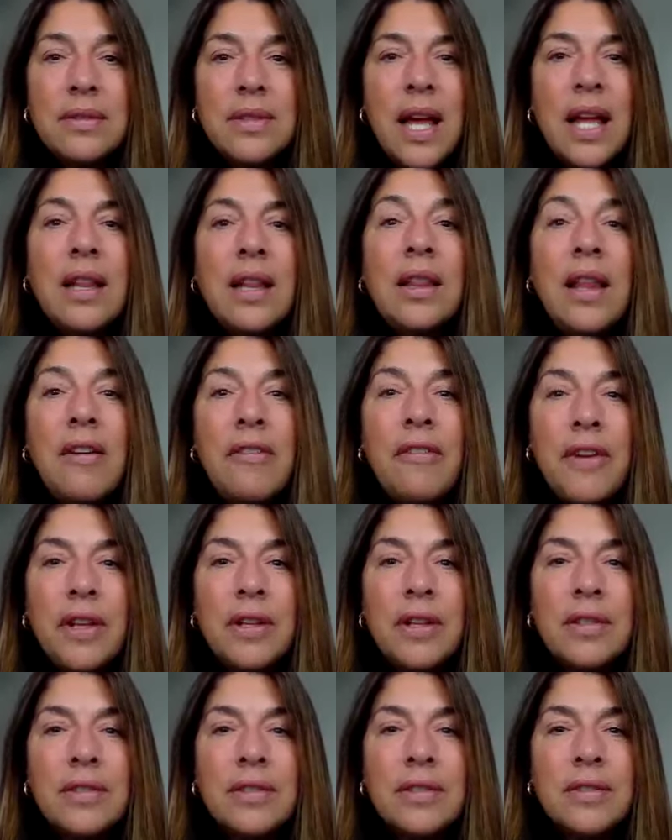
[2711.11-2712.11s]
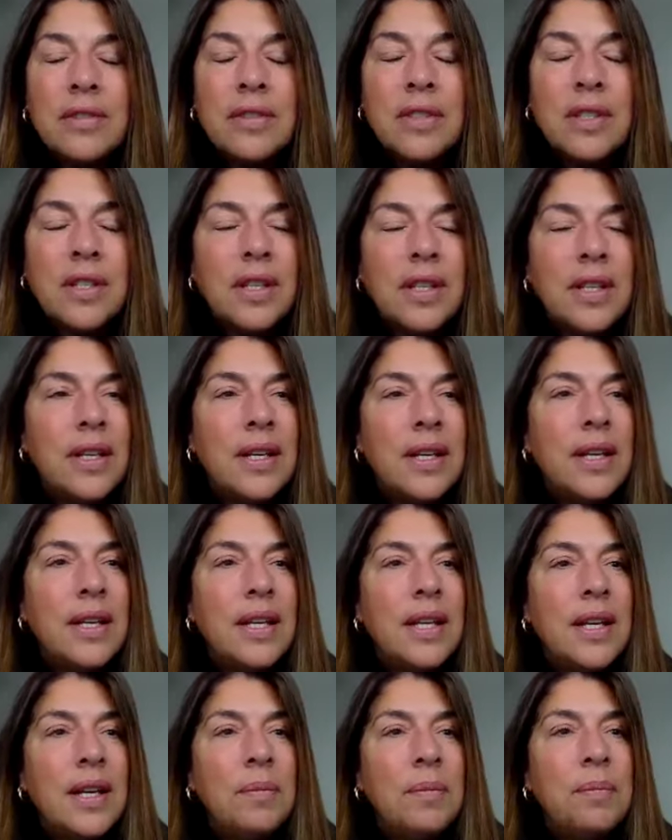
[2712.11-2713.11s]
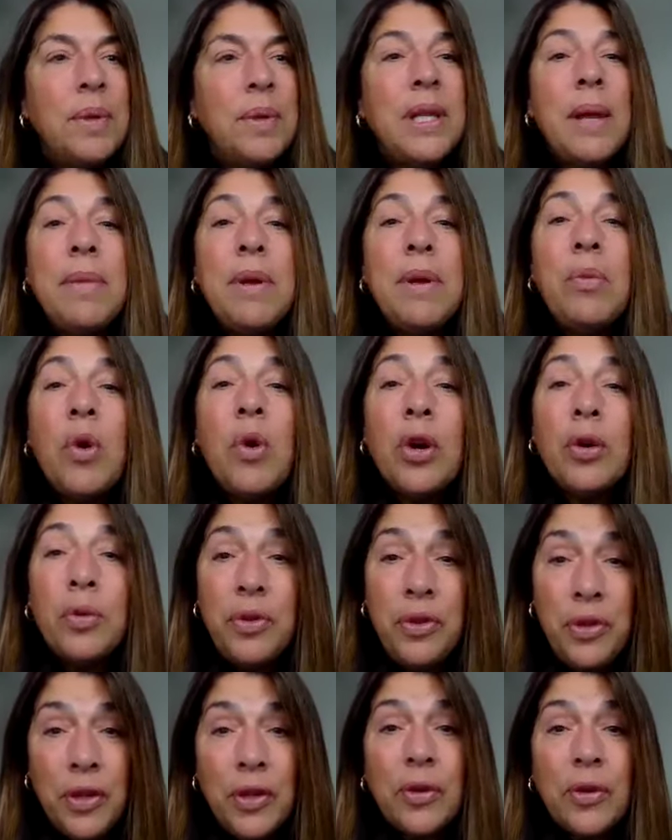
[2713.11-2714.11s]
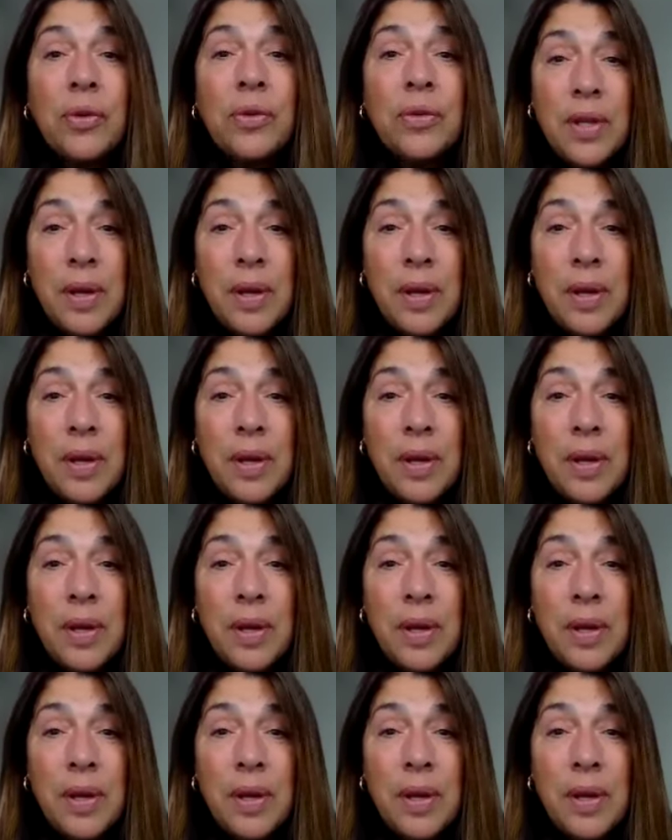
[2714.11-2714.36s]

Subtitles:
I'd love it. But let me work with you.